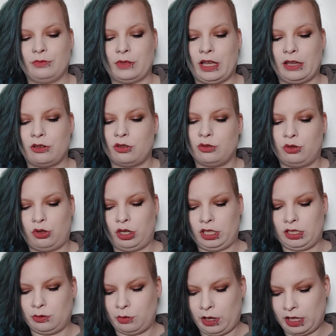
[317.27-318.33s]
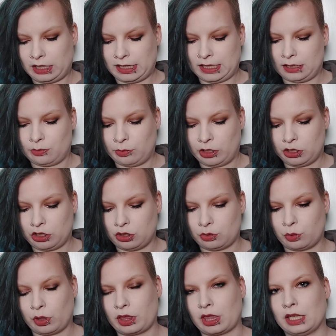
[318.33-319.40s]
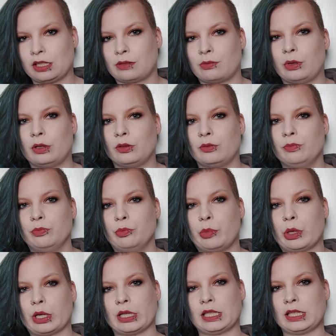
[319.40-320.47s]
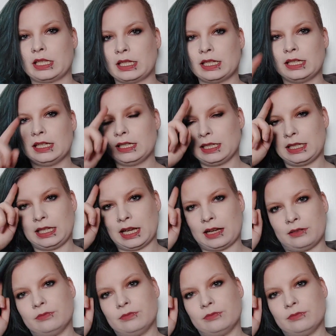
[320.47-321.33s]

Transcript: I don't trust the weights as much with this one, but yeah,